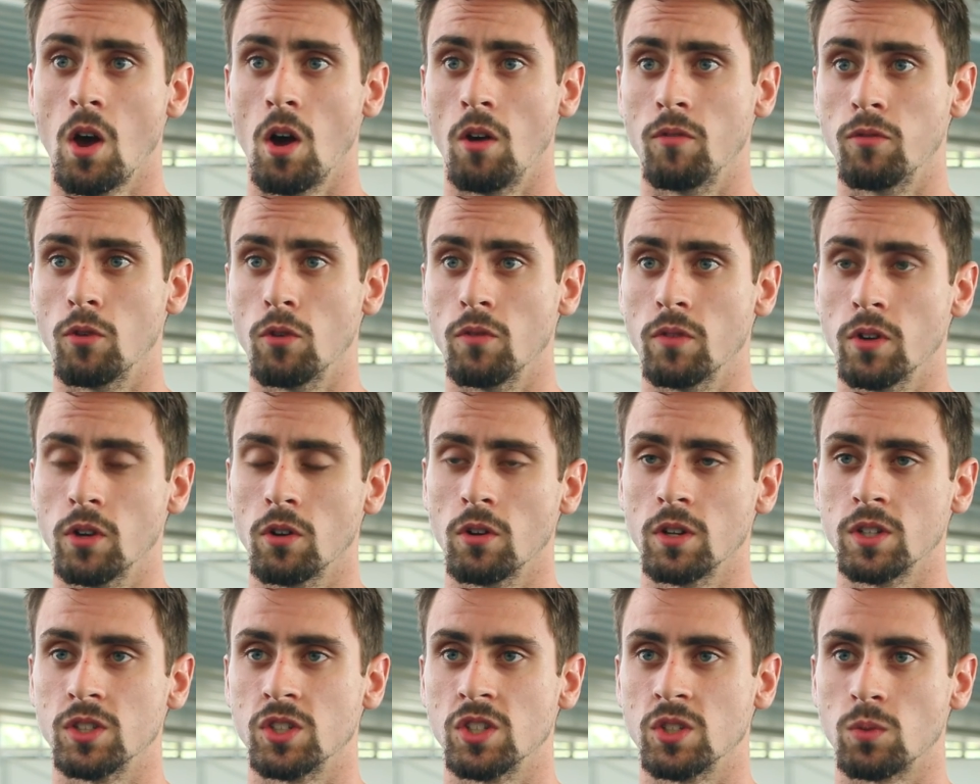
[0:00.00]
of all the
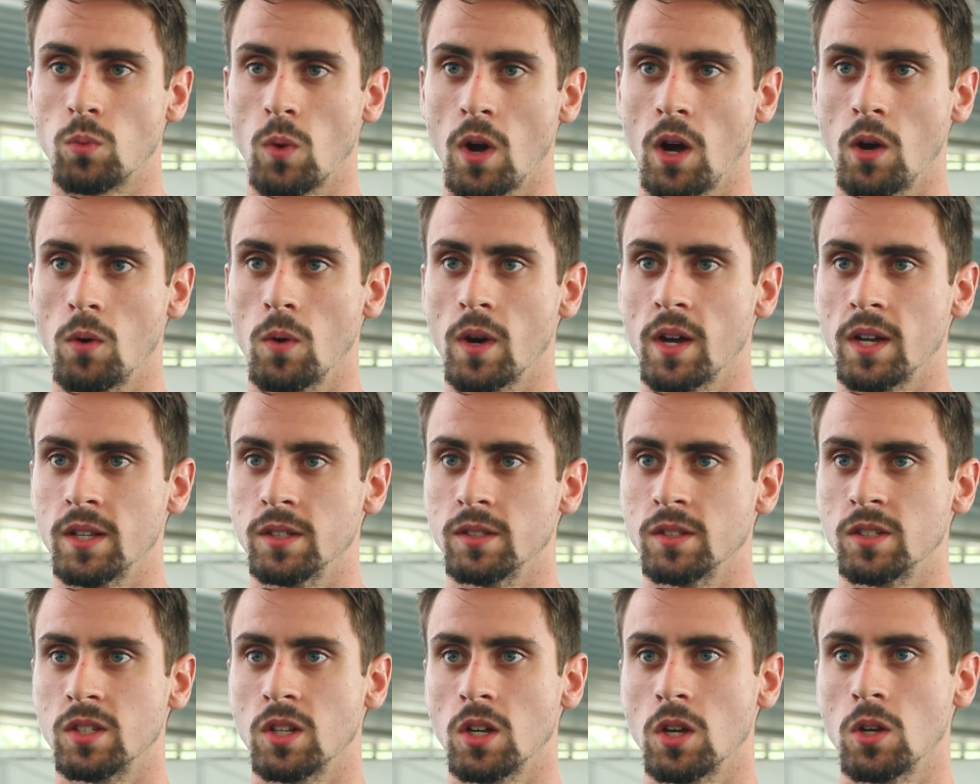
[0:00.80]
knowledge as well
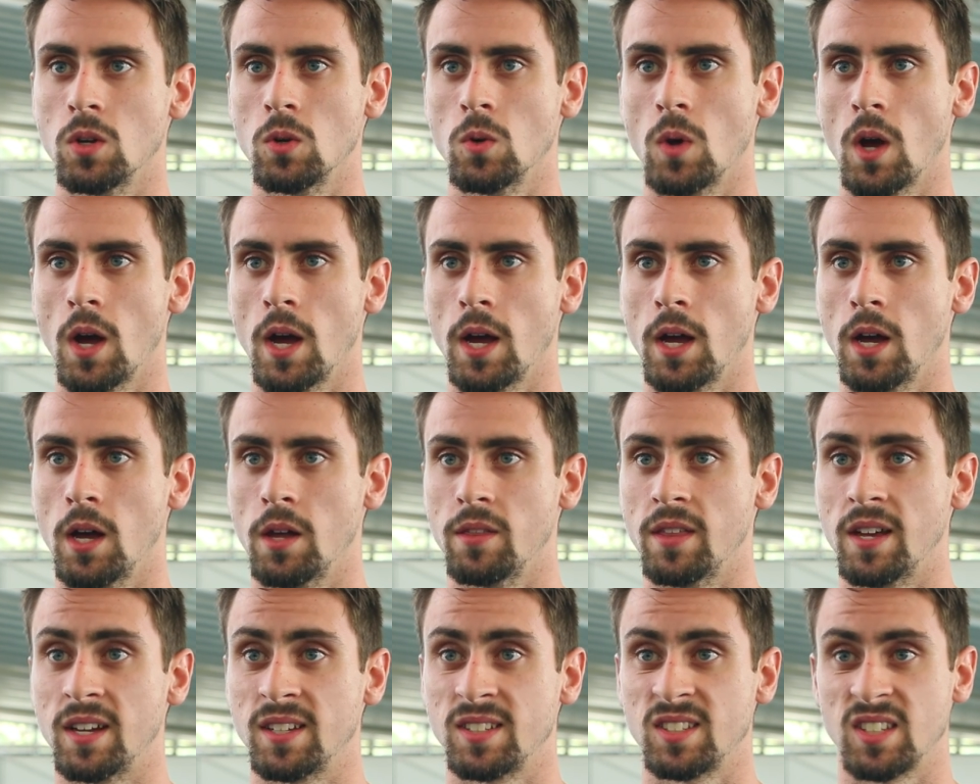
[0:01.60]
into
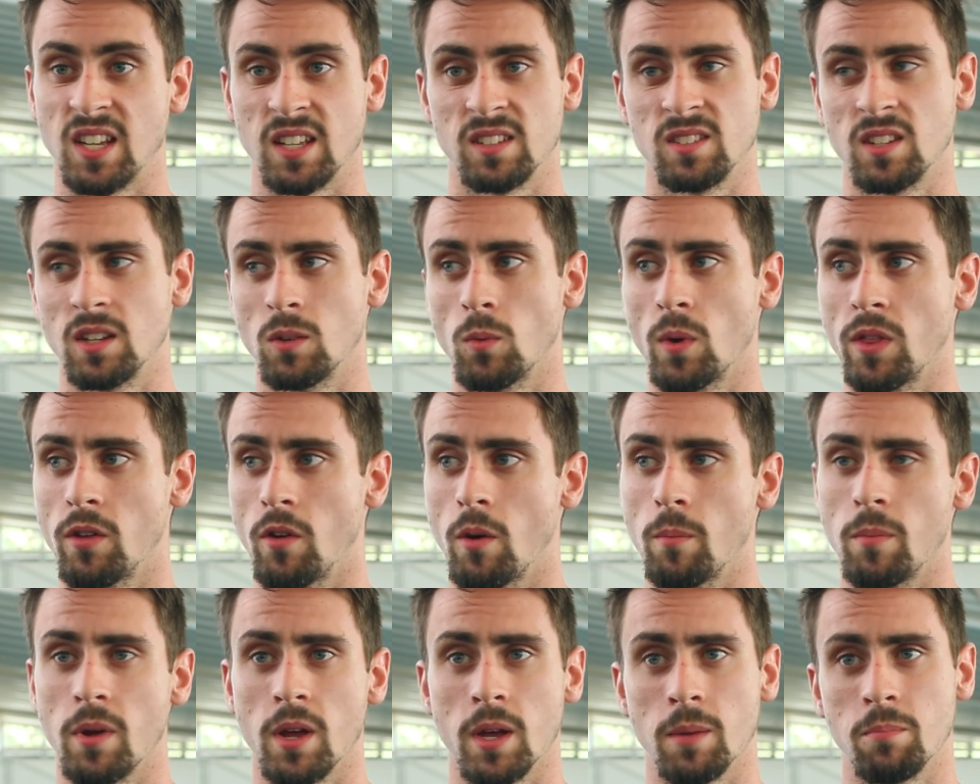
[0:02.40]
their setting, whether
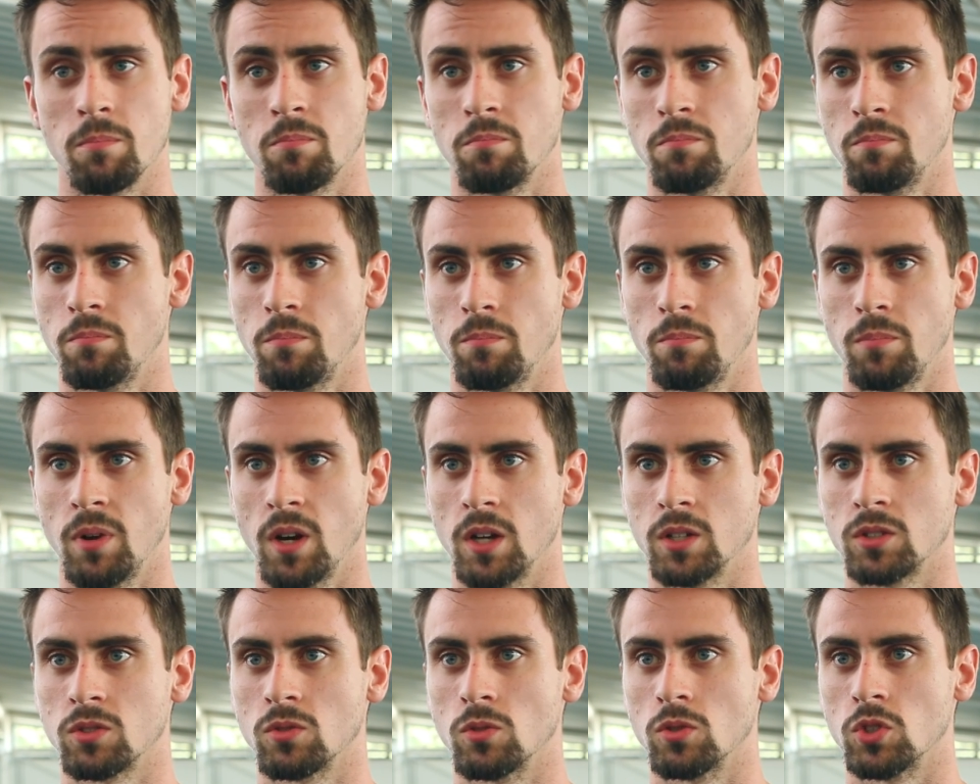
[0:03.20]
it be
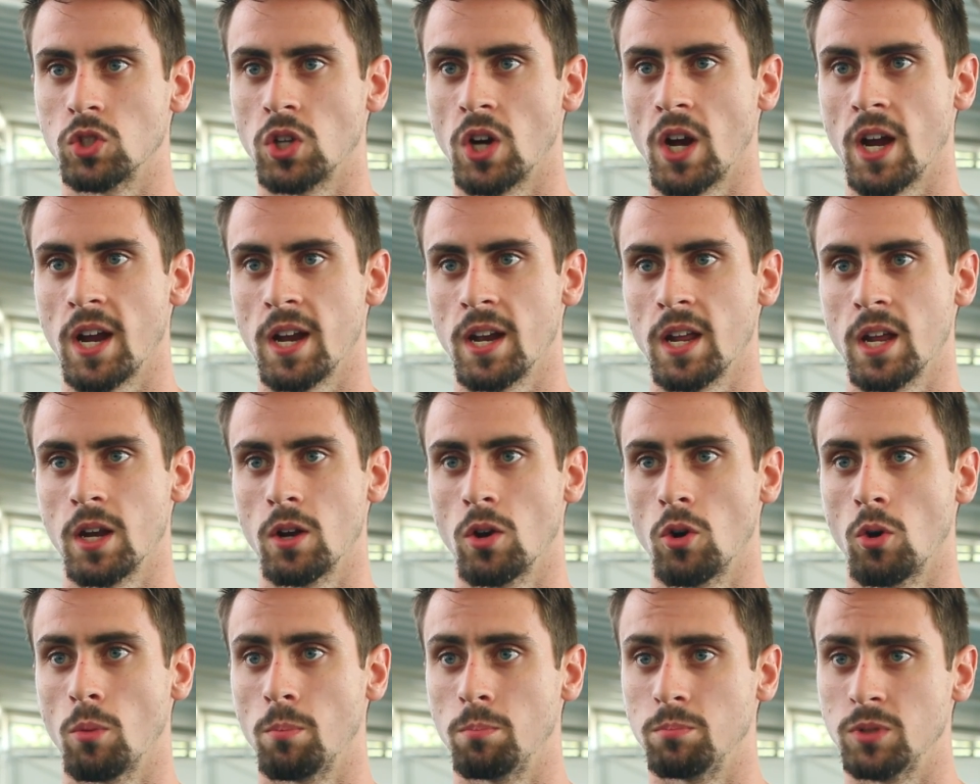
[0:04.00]
personal
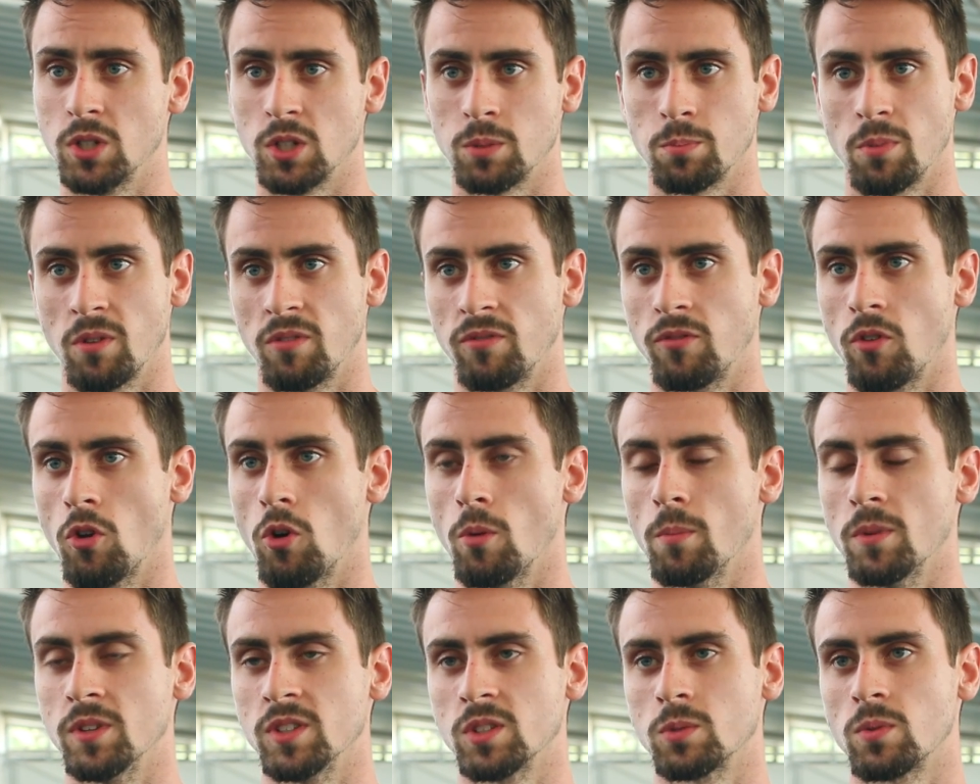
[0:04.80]
training or just
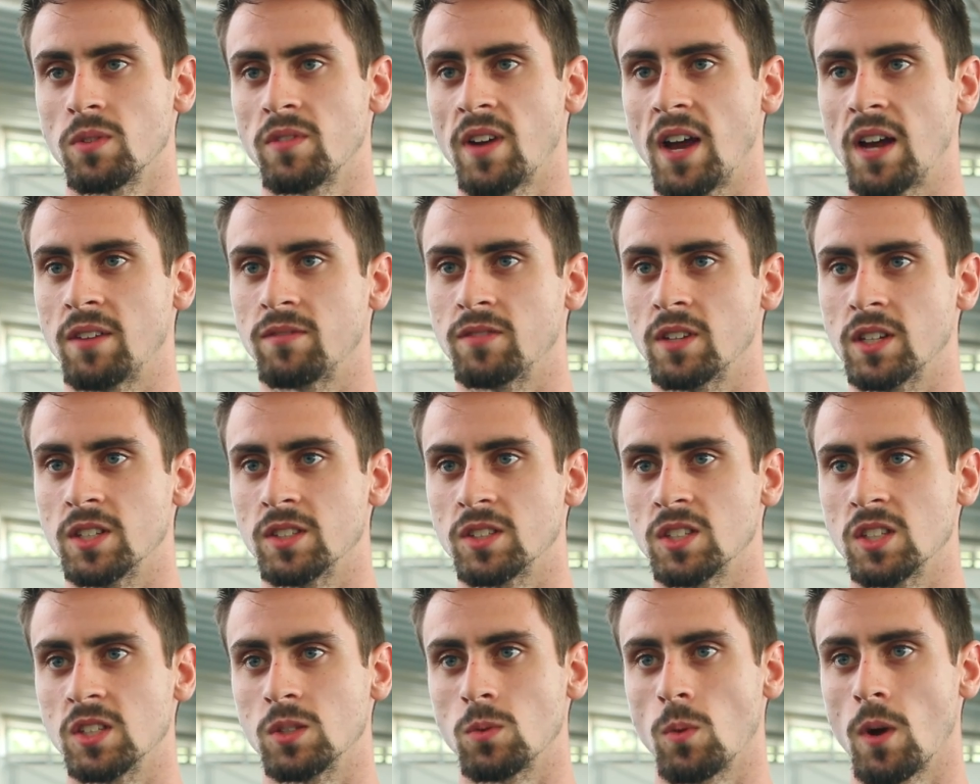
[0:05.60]
performance with
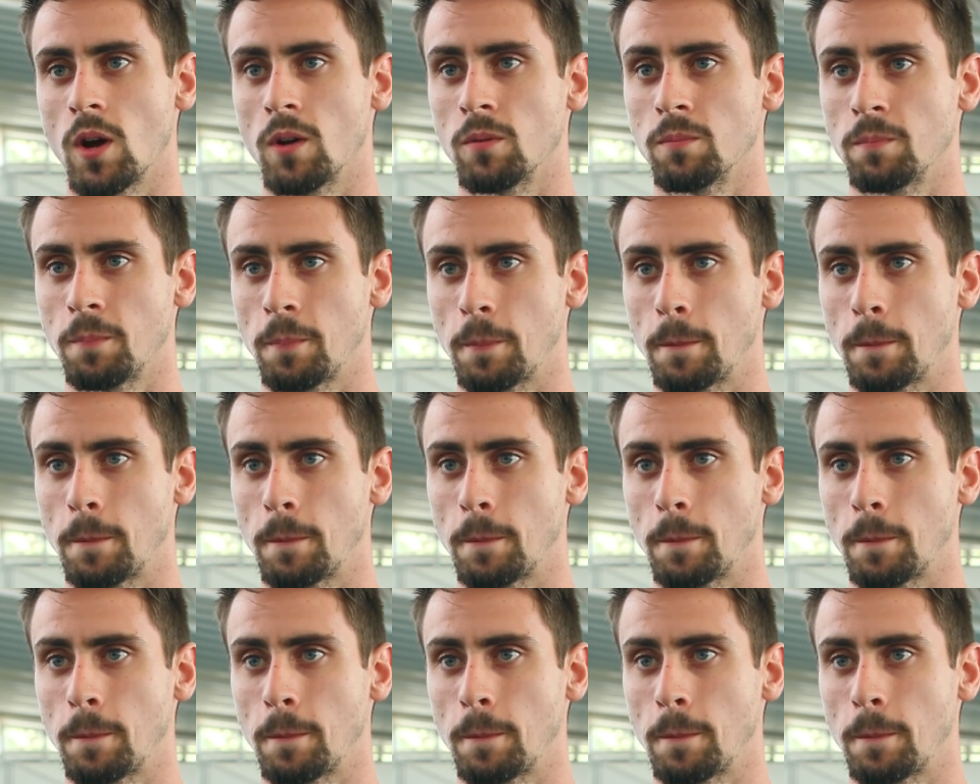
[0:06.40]
athletes as well.